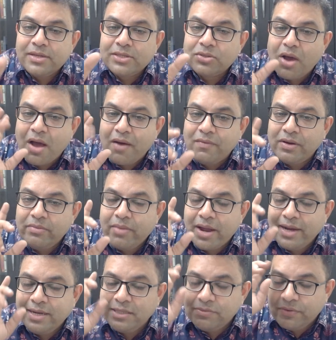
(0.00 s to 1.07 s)
So our
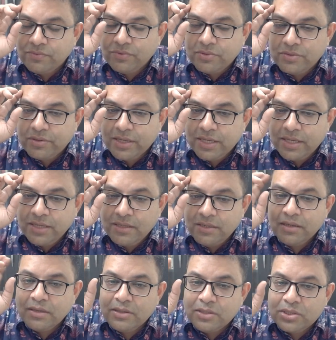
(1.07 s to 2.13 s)
minds, we have to train
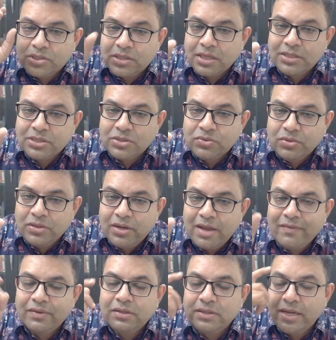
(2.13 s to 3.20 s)
such good
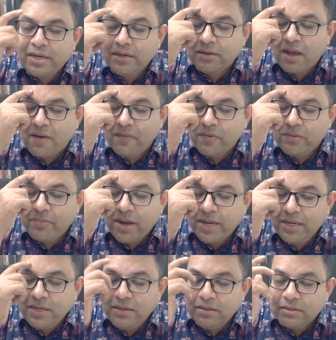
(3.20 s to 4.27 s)
level that our
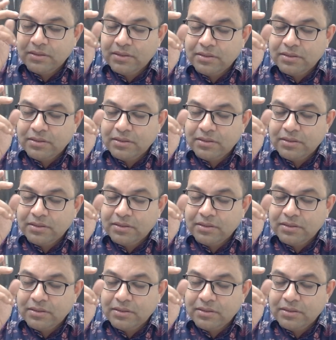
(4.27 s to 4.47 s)
mind,